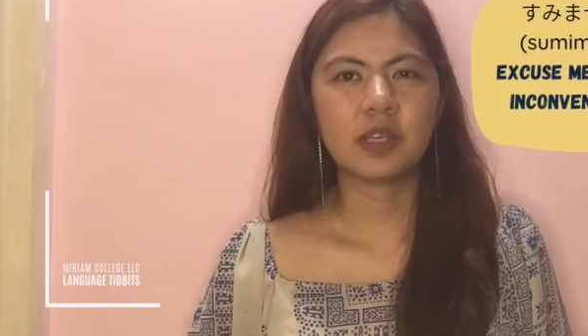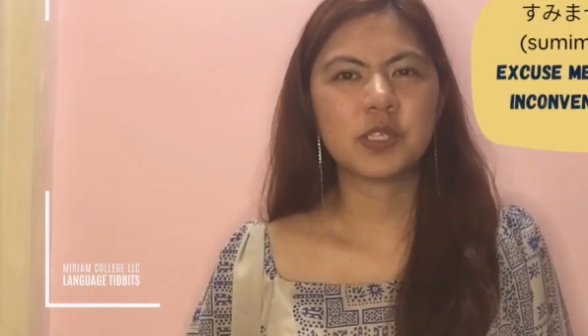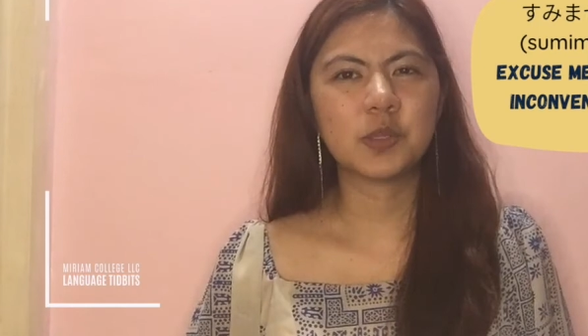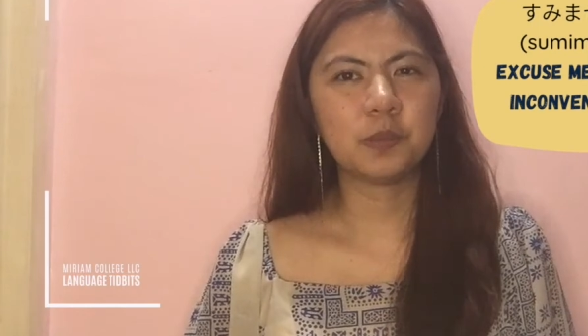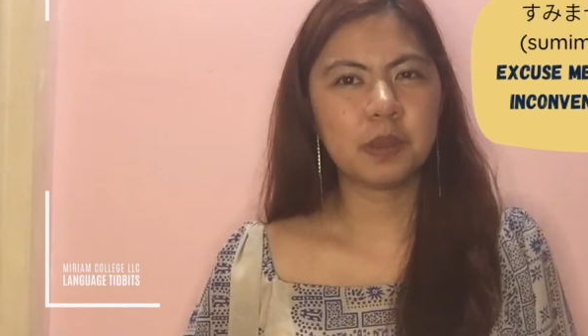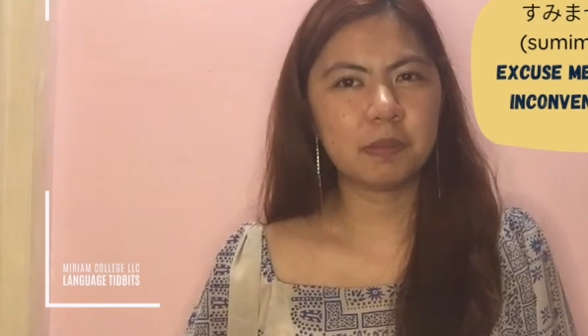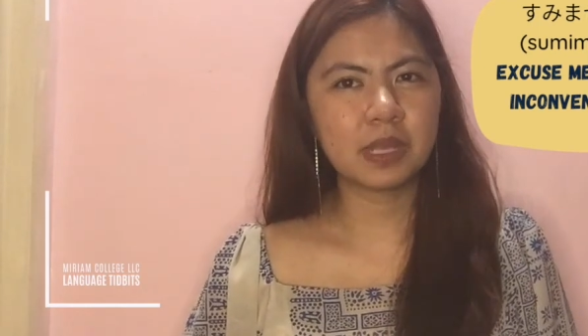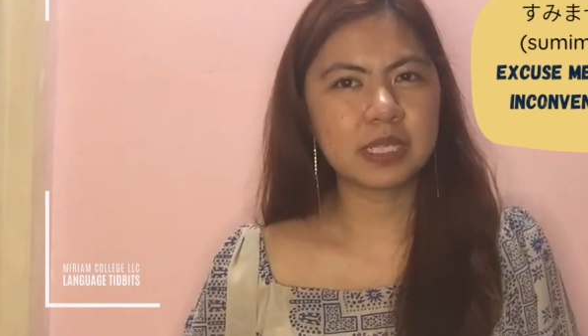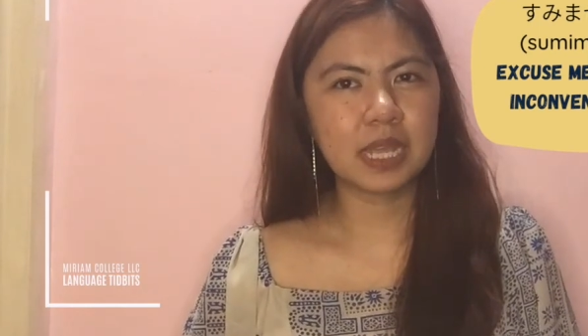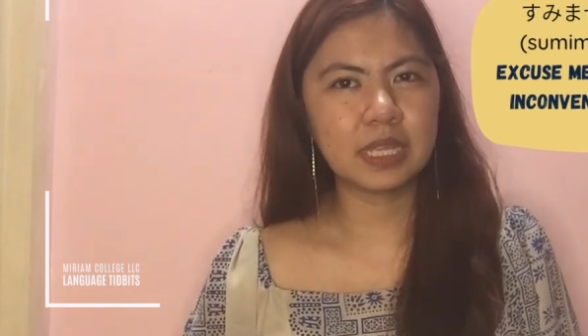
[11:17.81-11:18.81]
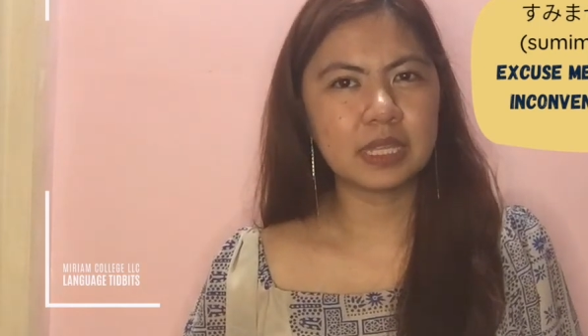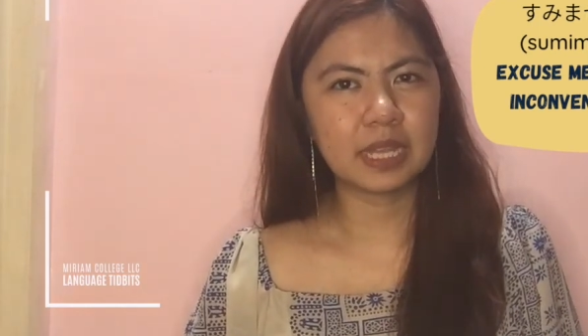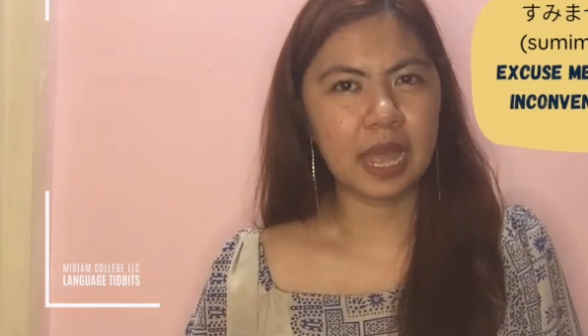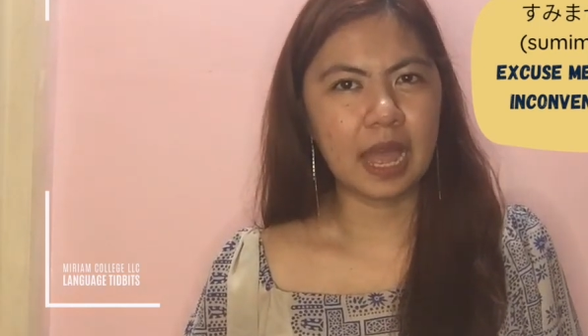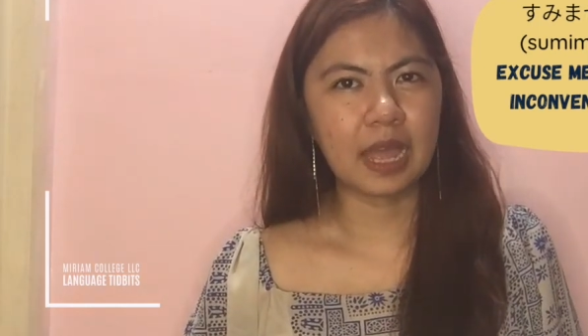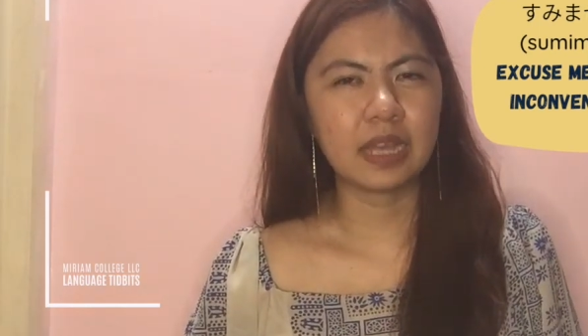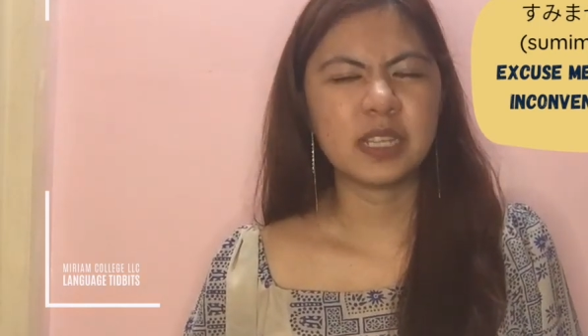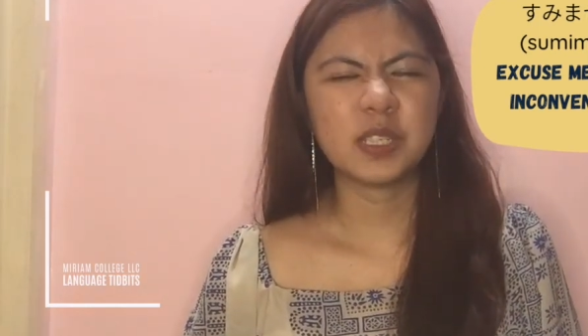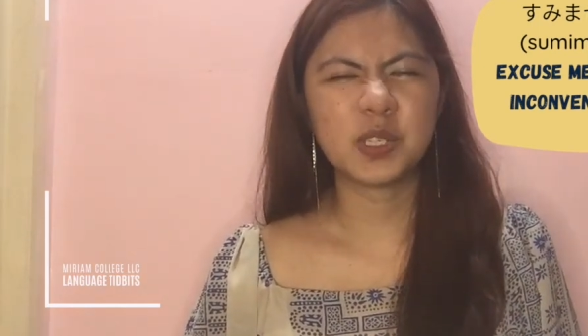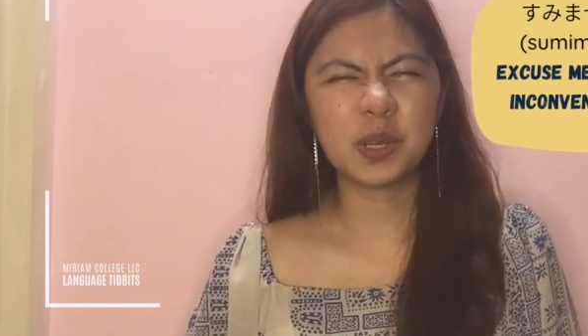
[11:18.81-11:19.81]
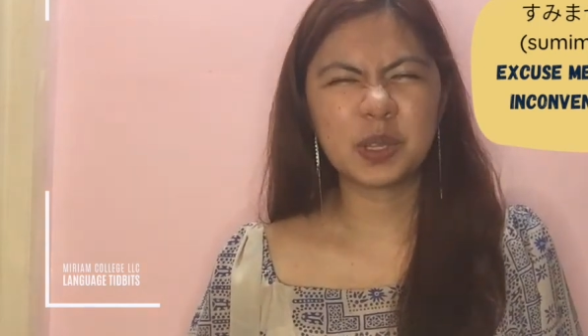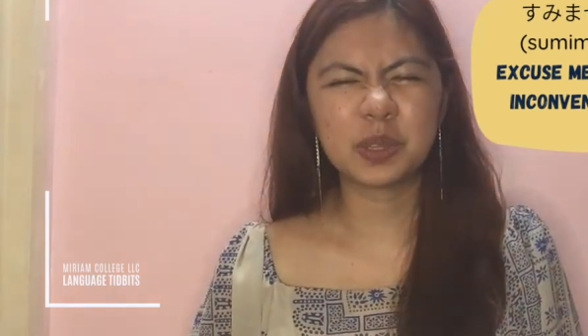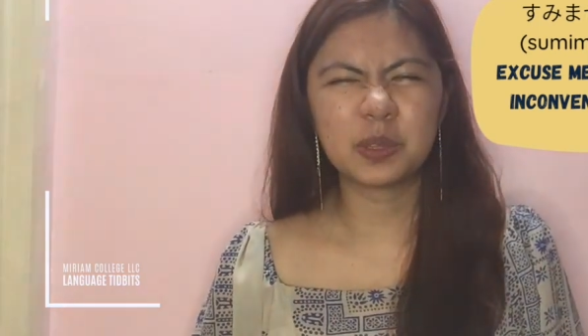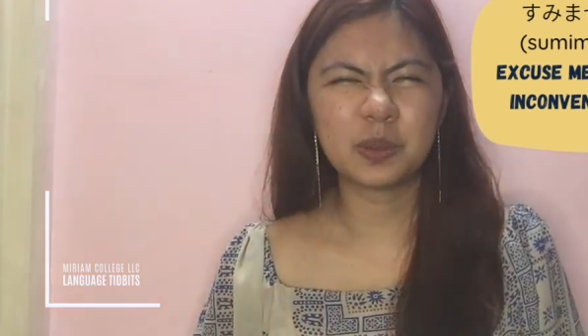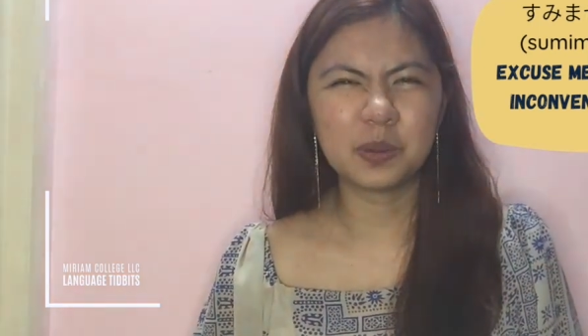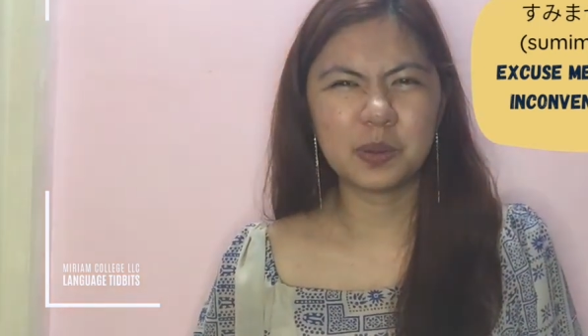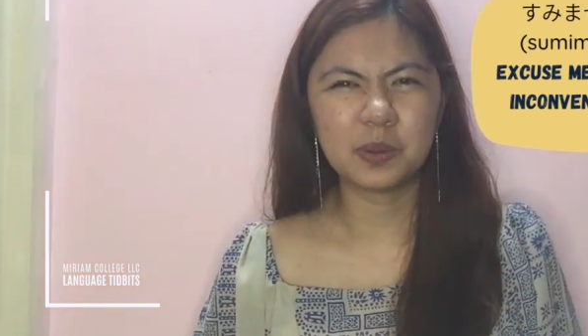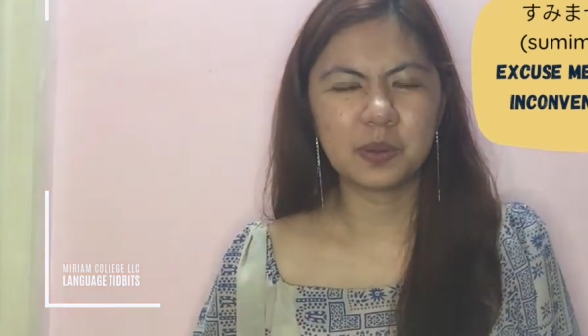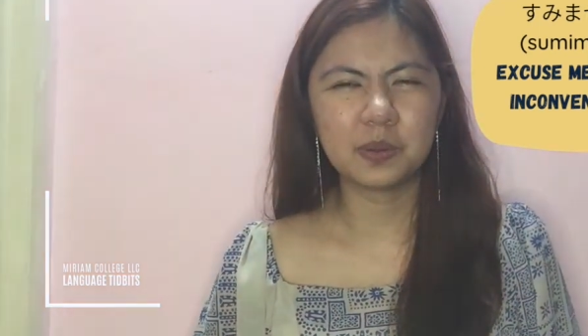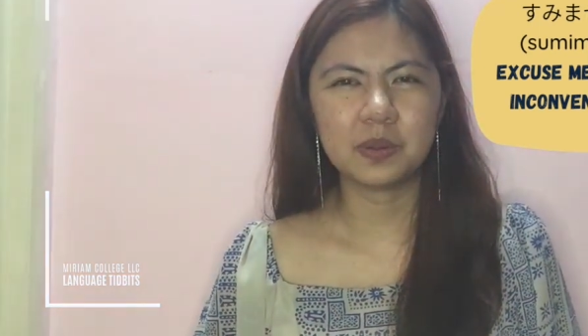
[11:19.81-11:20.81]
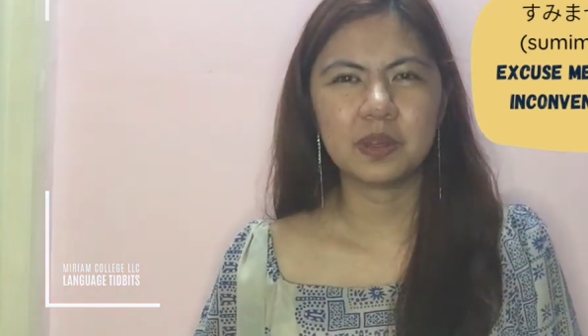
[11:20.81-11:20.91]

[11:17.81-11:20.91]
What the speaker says: Sumimasen ga, chotto.